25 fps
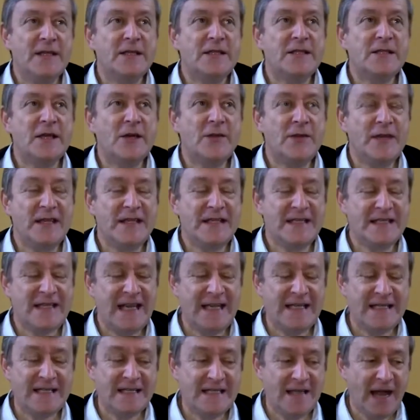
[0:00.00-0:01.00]
So that
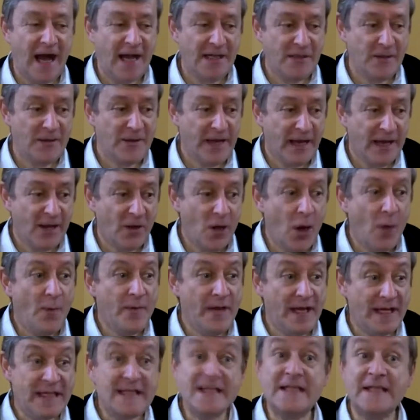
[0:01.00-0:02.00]
it started with that
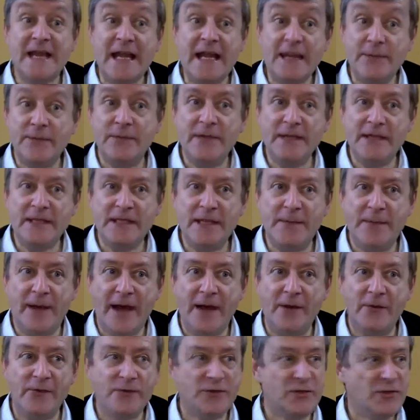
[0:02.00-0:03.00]
common excitement
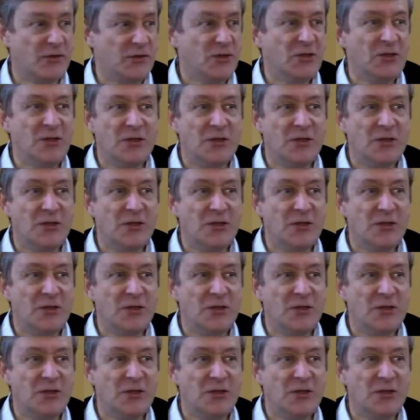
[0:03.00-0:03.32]
about